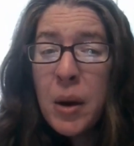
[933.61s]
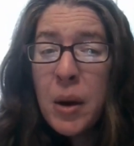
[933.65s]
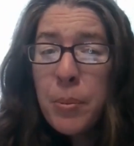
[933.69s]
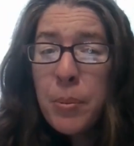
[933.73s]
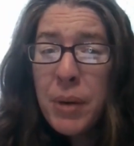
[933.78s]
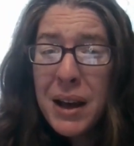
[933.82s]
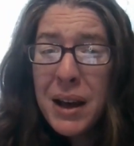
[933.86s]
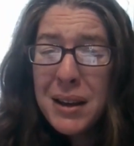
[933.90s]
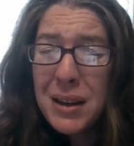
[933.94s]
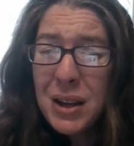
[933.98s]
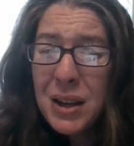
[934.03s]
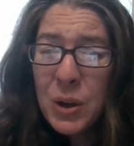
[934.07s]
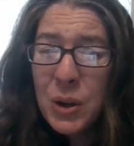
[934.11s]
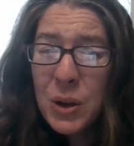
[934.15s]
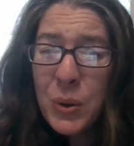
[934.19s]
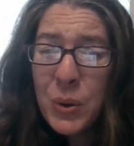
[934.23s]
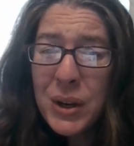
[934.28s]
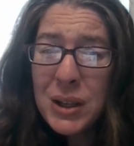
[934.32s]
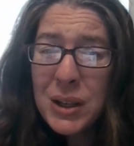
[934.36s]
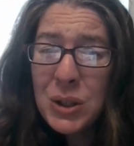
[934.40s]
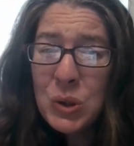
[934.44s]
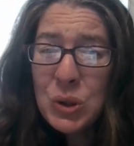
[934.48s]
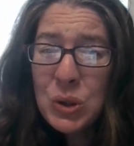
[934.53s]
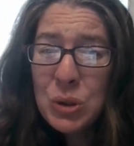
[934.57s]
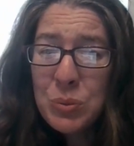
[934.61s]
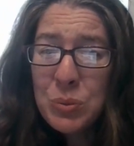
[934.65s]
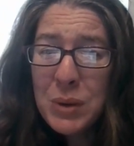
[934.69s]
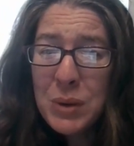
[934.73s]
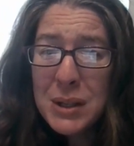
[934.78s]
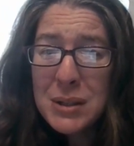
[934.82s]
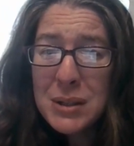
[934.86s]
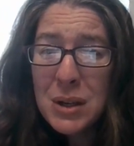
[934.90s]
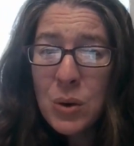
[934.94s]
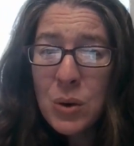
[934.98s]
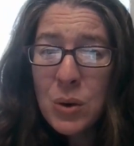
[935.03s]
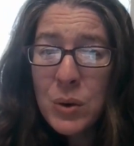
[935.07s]
But you know what? YouTube
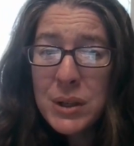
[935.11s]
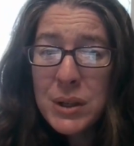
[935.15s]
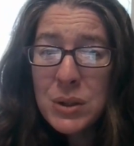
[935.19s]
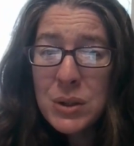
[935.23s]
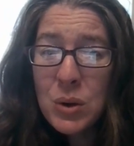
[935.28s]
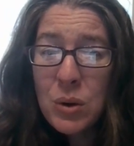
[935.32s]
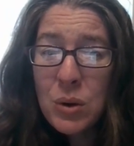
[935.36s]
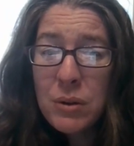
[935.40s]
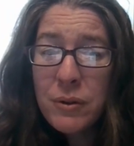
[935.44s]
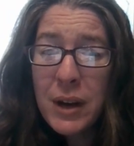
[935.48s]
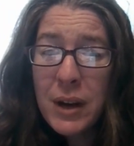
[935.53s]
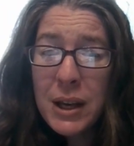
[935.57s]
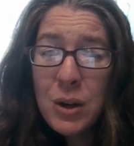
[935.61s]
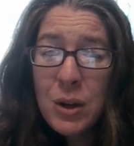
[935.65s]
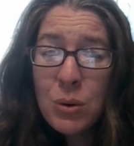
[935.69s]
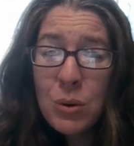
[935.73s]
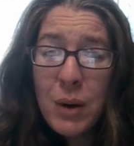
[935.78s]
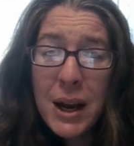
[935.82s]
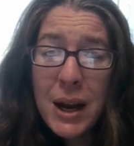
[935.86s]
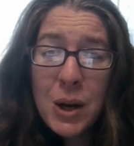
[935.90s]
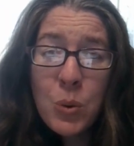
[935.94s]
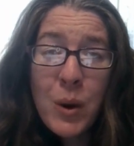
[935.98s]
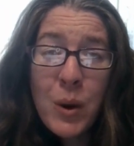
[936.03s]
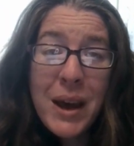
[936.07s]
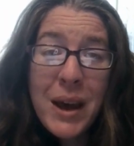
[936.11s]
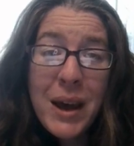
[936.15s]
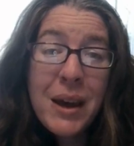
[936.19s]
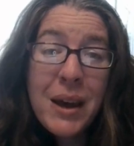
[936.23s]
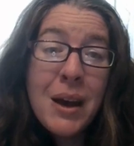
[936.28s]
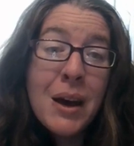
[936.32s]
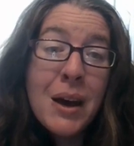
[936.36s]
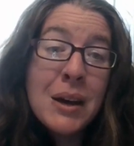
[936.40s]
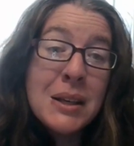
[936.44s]
doesn't always notify you right away.